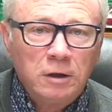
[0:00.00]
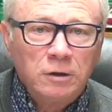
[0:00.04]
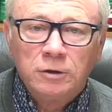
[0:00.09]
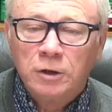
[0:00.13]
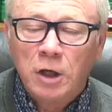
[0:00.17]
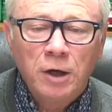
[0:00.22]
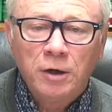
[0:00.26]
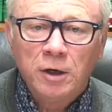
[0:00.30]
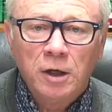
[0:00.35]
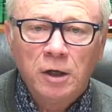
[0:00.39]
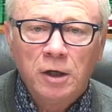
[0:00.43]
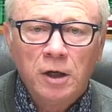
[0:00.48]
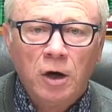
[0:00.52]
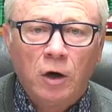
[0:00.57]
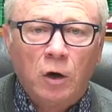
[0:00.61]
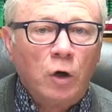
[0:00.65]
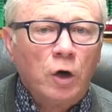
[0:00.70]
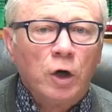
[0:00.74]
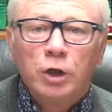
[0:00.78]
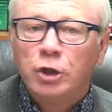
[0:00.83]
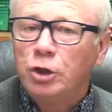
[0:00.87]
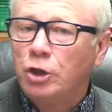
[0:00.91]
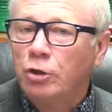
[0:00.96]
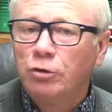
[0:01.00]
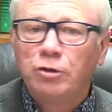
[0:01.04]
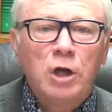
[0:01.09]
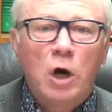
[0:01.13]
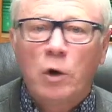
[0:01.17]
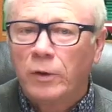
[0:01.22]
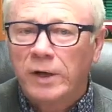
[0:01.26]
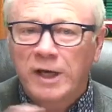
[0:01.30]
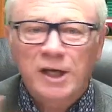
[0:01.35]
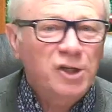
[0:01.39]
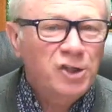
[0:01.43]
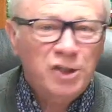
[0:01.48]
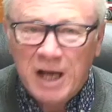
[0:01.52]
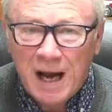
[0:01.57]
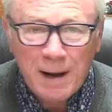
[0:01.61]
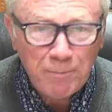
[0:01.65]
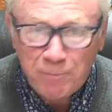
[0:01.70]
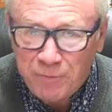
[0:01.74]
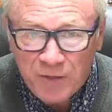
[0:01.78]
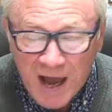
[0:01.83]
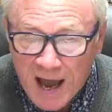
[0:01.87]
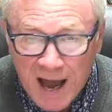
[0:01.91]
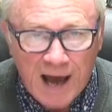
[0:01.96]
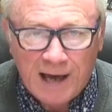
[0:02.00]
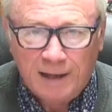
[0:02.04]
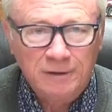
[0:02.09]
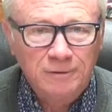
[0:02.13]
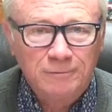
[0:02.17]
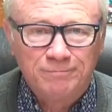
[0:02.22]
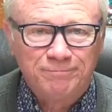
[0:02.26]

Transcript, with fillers: no, no, no, you don't accept that.